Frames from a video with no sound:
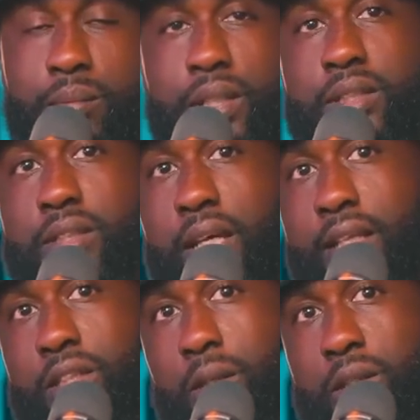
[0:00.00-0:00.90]
but it's just
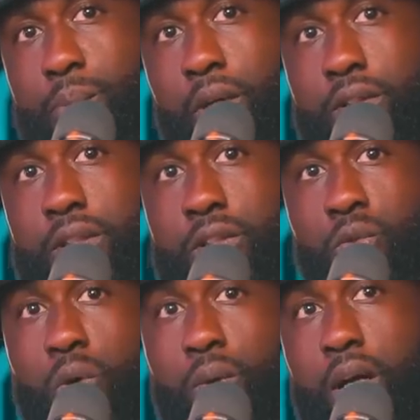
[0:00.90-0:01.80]
like it's, it's a person who's
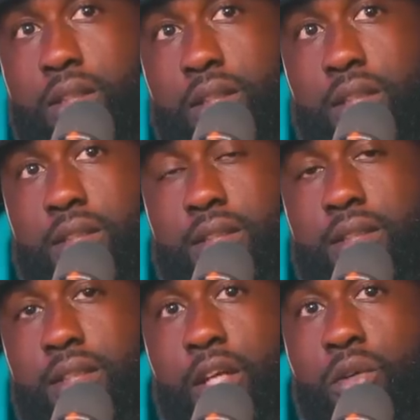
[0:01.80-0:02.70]
going to watch this,
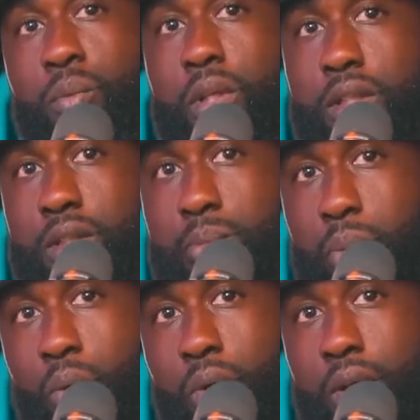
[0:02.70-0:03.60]
and you're really just
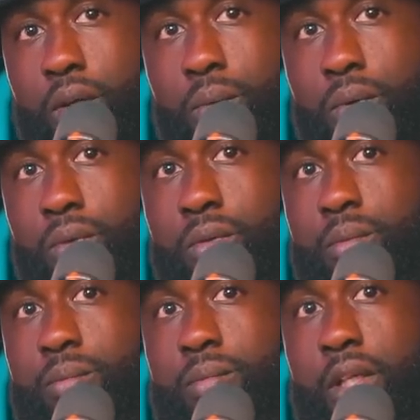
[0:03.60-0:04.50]
bored in your
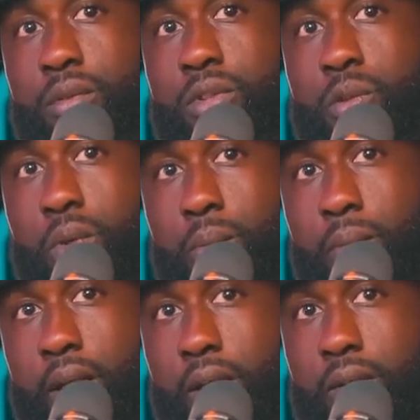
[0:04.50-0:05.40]
room, and you just want to
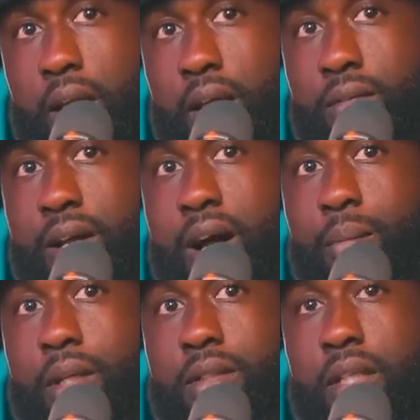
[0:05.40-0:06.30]
make a negative
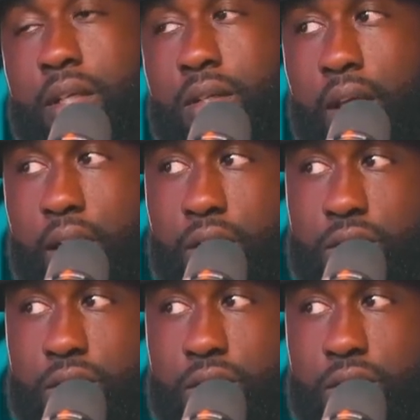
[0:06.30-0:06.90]
comment to entertain